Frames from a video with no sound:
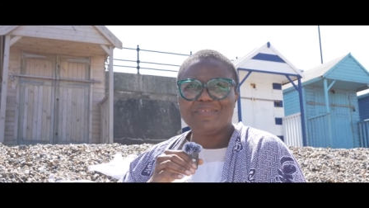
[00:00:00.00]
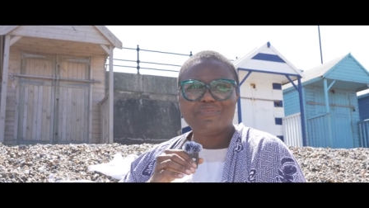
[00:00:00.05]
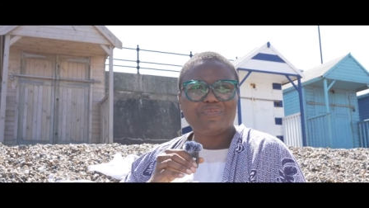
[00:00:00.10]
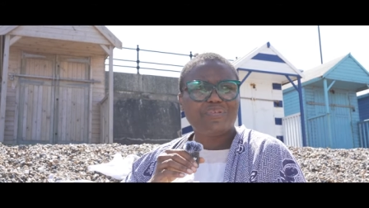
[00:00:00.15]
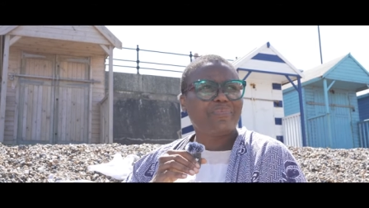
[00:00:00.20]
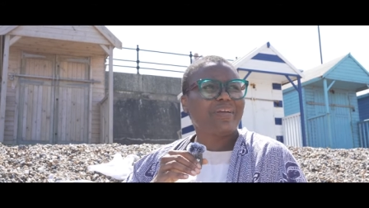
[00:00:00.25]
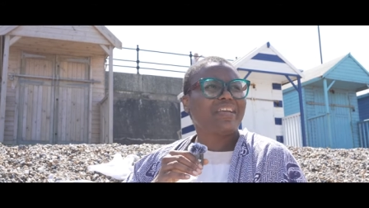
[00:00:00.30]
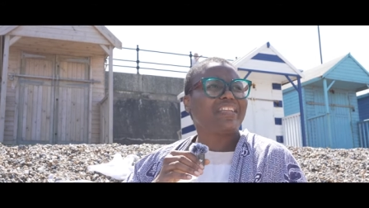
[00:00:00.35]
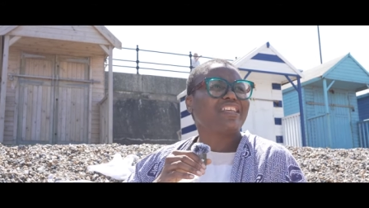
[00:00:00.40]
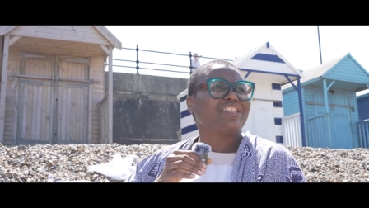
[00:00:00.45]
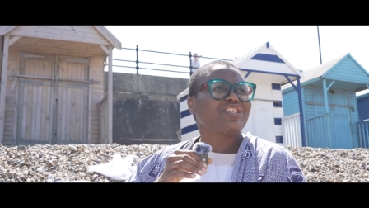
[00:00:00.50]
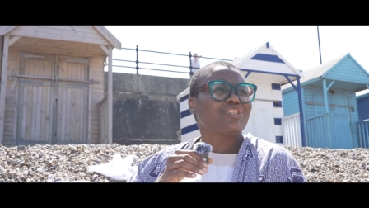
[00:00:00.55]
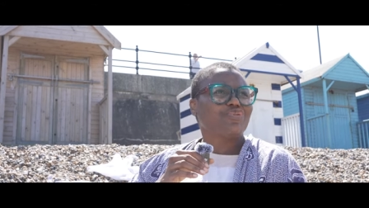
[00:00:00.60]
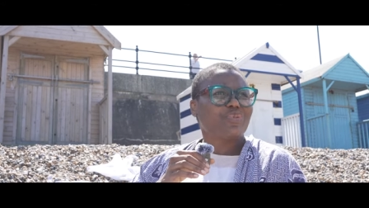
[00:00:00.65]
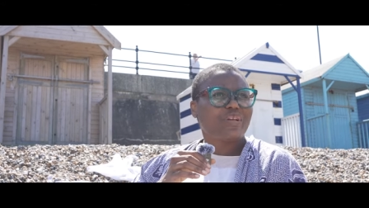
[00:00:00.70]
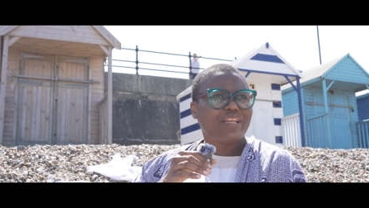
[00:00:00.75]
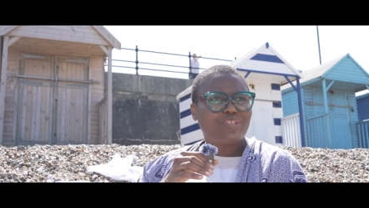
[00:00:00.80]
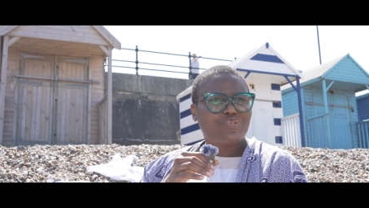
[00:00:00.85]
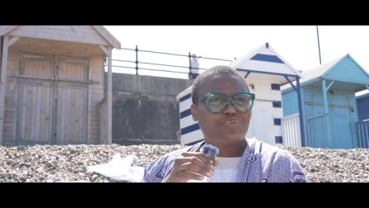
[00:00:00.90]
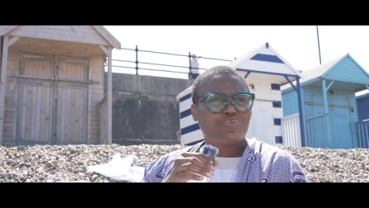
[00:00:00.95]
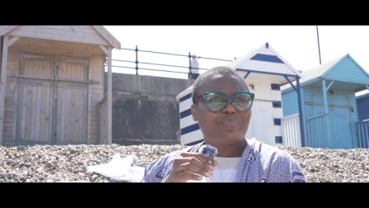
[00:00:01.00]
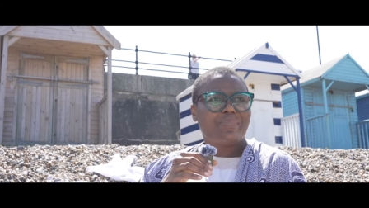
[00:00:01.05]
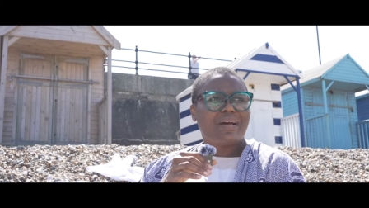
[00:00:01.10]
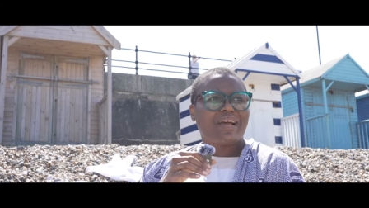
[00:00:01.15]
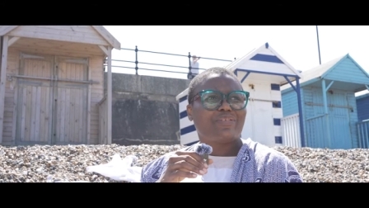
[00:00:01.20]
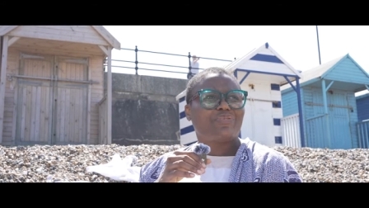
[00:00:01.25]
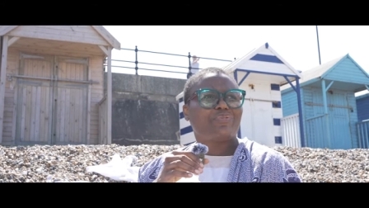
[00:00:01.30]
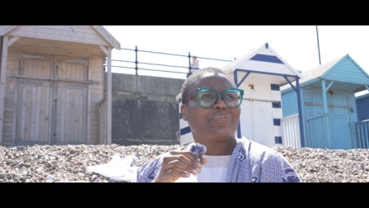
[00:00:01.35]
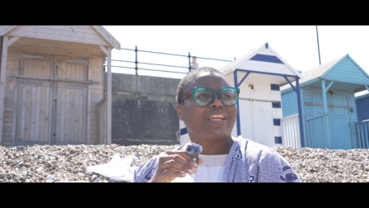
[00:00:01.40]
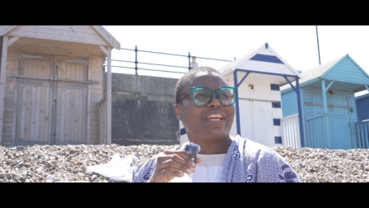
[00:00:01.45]
We met a strange
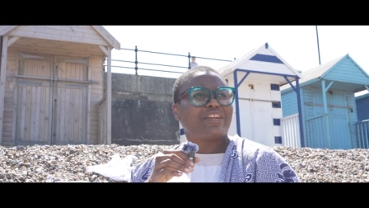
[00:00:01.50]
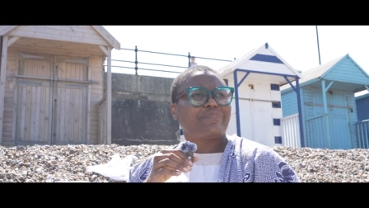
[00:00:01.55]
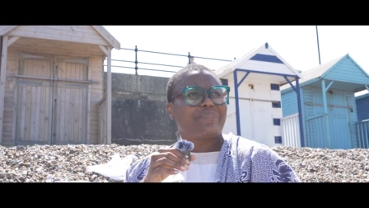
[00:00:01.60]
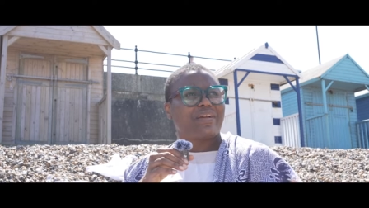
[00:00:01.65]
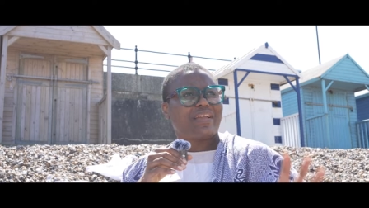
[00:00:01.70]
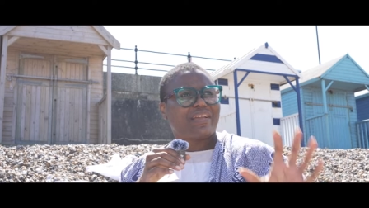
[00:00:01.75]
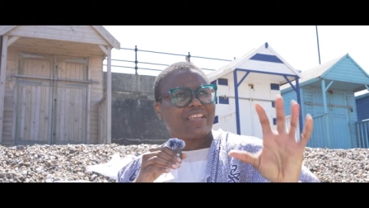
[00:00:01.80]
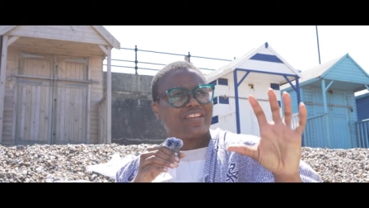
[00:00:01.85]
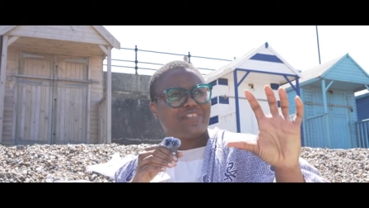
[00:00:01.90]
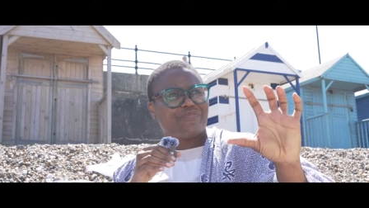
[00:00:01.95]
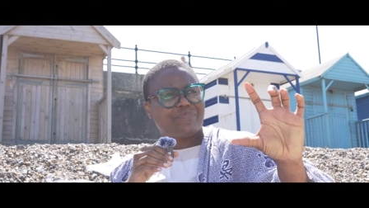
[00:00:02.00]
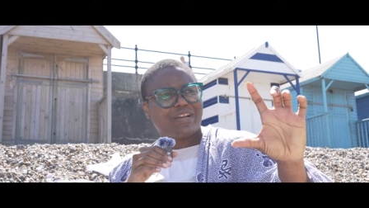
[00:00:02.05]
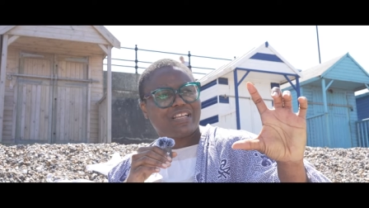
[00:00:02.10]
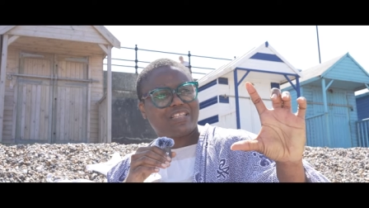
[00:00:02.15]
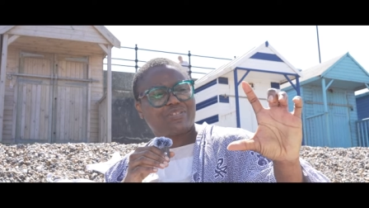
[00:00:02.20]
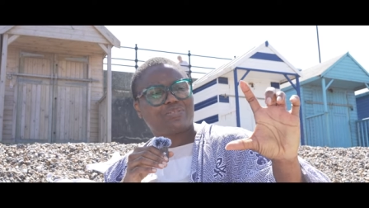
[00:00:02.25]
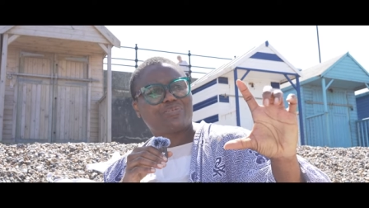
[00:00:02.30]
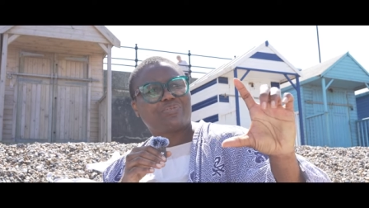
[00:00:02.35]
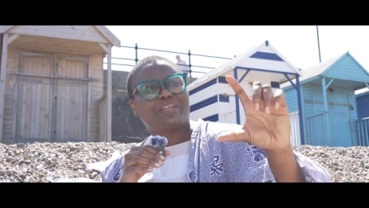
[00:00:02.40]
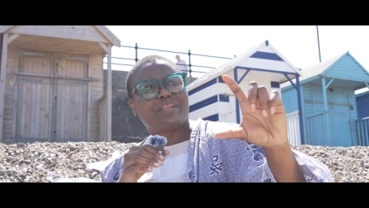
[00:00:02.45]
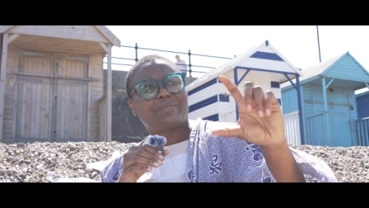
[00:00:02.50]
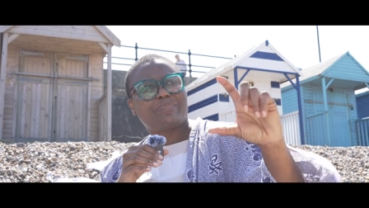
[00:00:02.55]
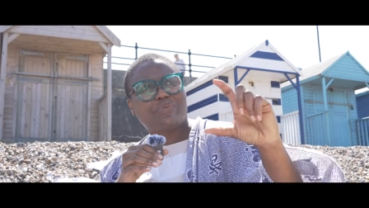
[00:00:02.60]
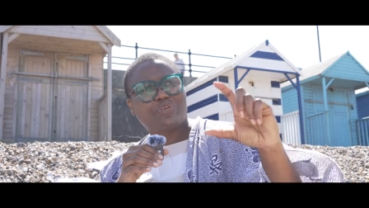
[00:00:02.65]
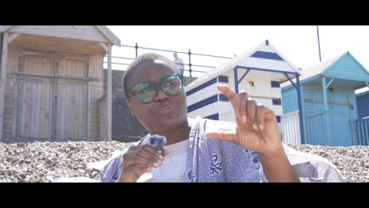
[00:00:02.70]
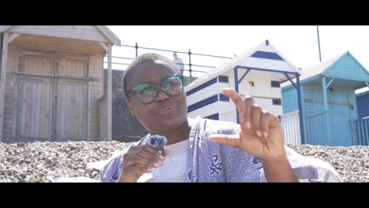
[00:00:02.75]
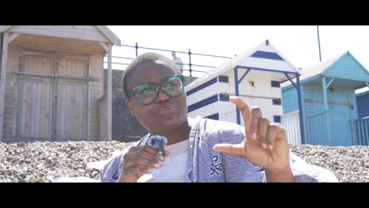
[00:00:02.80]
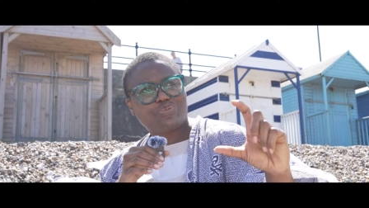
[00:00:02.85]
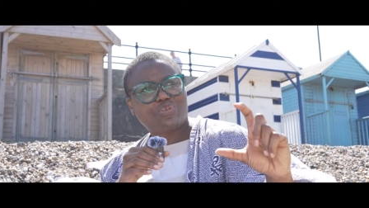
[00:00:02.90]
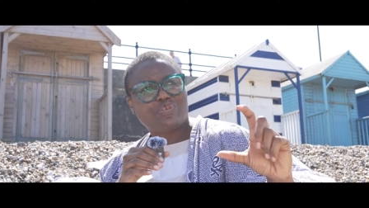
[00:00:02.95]
woman who gave my son a
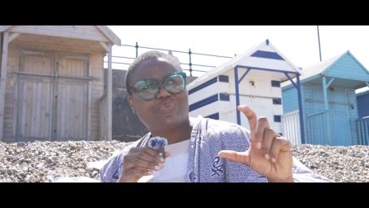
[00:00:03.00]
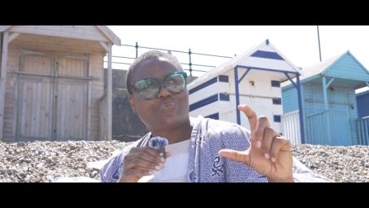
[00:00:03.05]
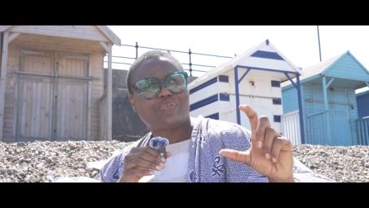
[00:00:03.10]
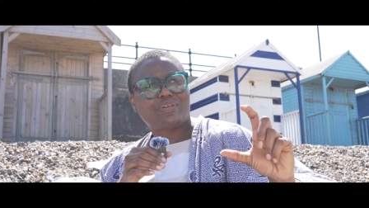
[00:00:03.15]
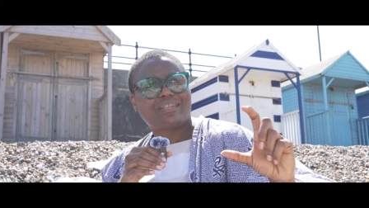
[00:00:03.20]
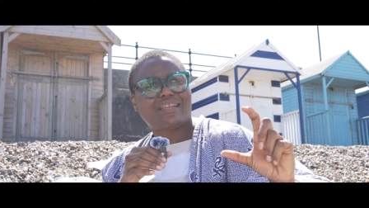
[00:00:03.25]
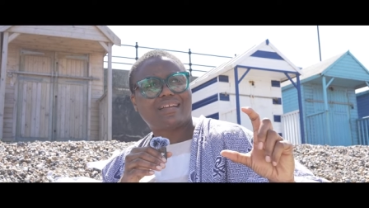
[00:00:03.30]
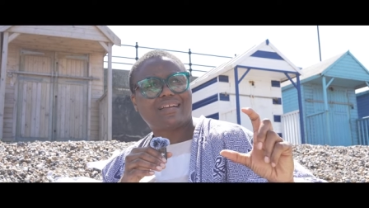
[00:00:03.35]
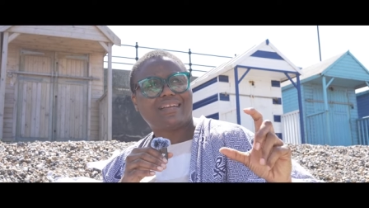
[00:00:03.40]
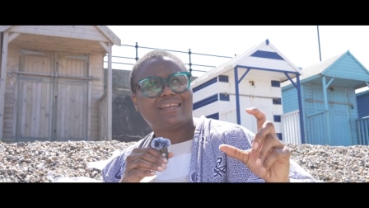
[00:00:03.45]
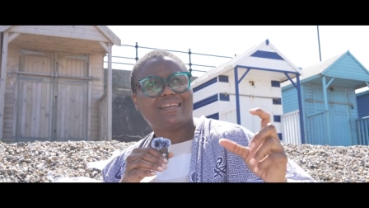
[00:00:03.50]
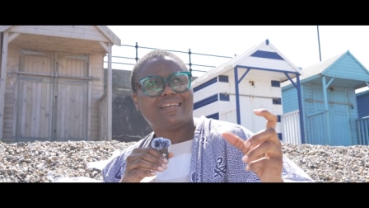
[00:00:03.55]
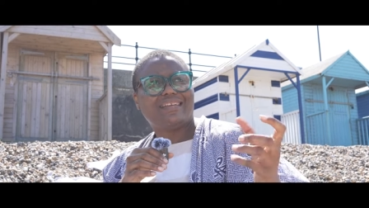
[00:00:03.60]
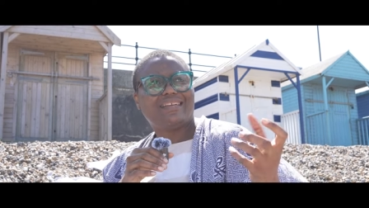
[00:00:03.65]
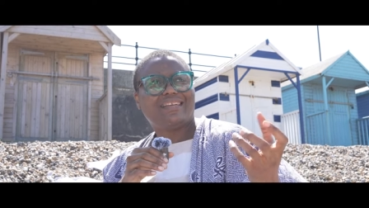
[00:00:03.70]
bottle of water.